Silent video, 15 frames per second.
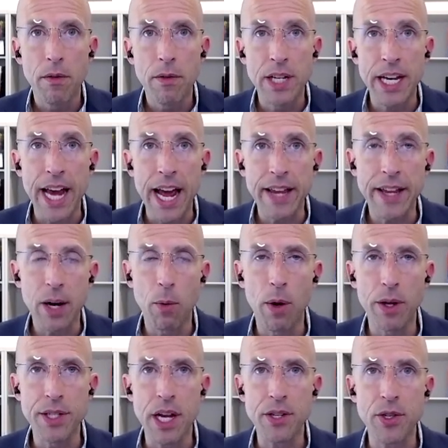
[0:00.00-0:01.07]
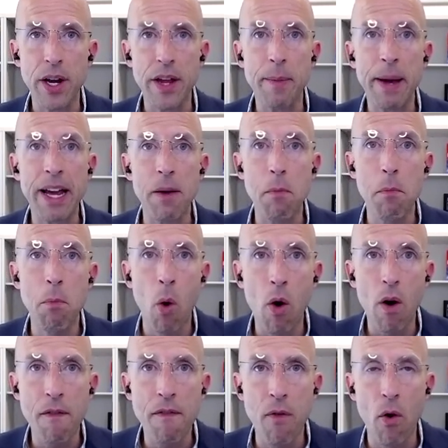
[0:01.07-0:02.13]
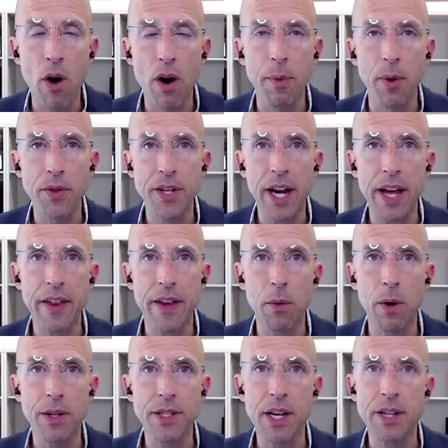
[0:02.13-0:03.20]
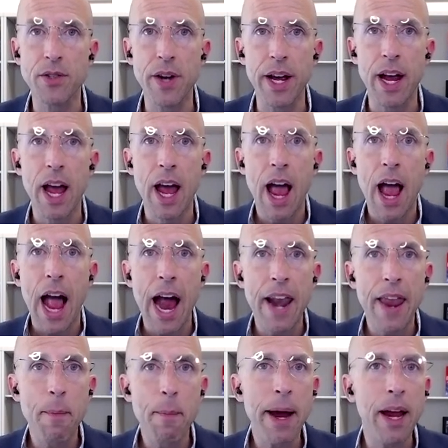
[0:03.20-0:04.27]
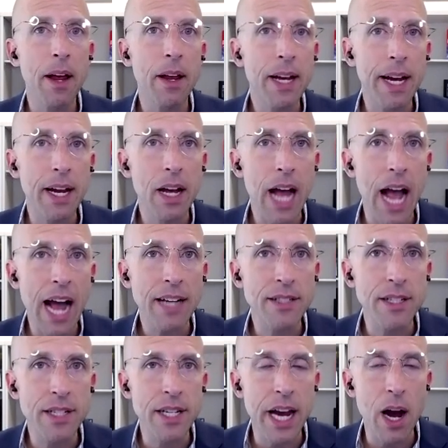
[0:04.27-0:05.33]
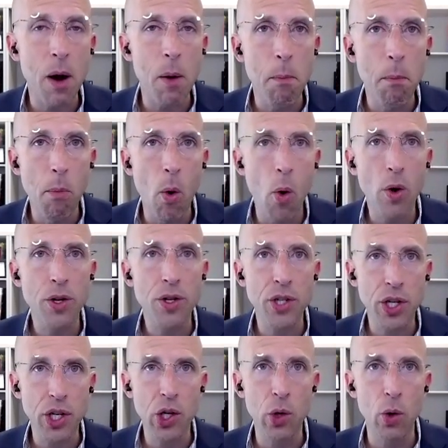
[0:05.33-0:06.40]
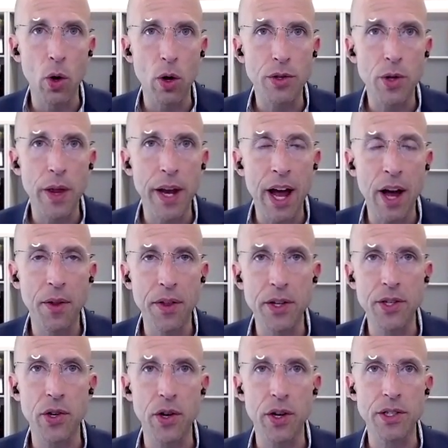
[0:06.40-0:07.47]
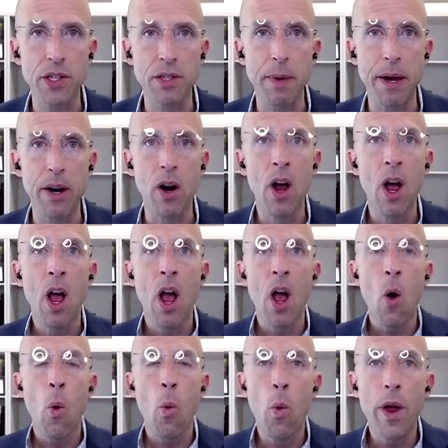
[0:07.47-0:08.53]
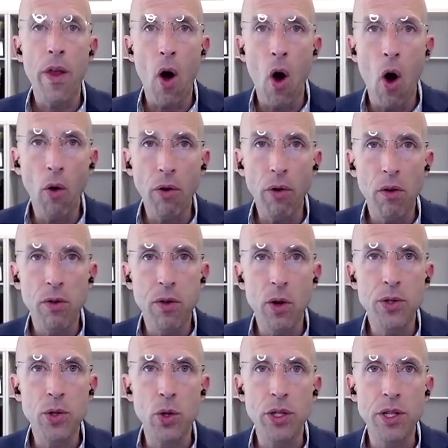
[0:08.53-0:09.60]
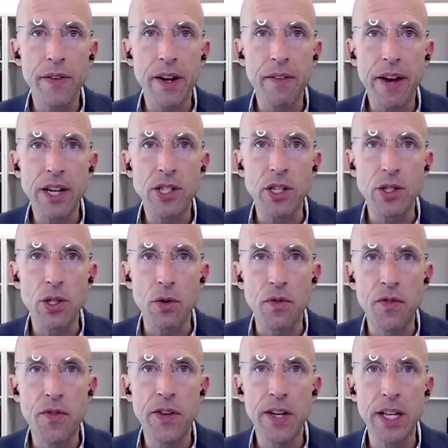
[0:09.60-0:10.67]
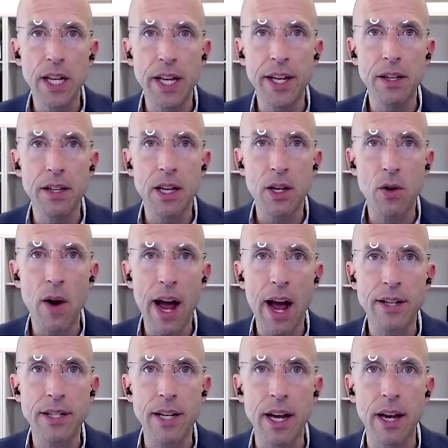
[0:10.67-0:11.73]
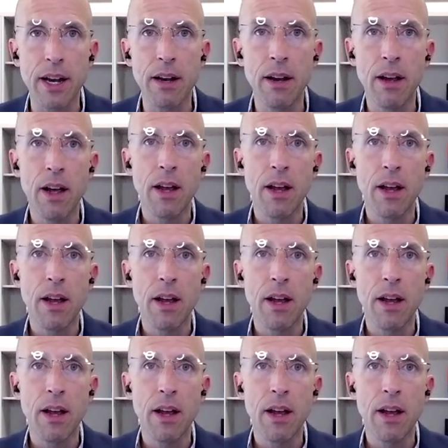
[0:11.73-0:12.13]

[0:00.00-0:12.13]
today than it was yesterday, that make it more affordable today than it was yesterday, and that make access to care more secure so that health insurance is better. Mm-hmm. With all those sorts of innovations, you fill in the cracks in